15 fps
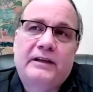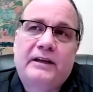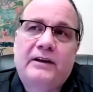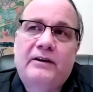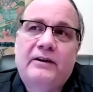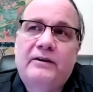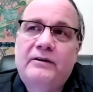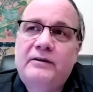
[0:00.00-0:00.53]

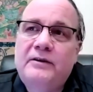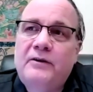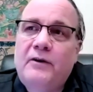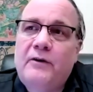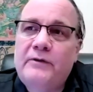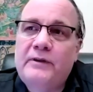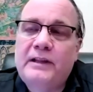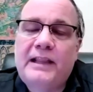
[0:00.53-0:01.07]
year
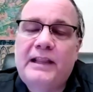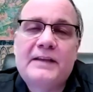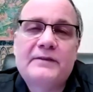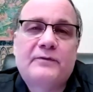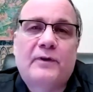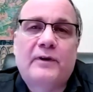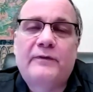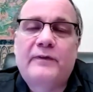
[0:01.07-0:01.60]
over the last
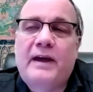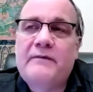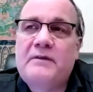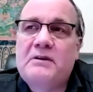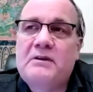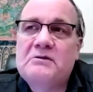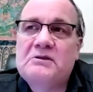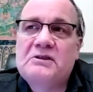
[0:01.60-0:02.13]
four or five years.